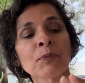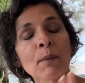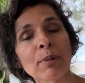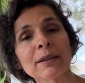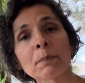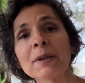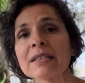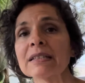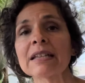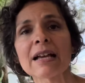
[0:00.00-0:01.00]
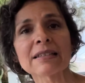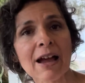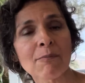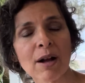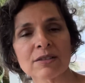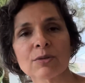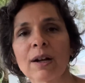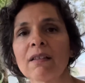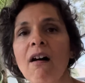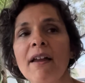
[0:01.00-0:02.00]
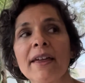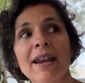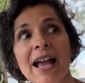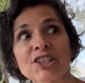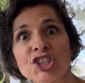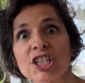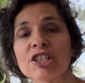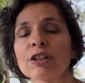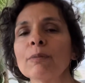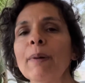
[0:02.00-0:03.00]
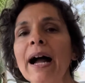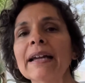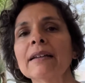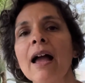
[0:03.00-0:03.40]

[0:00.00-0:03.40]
But the pizza does have mozzarella on it, and she took a bite,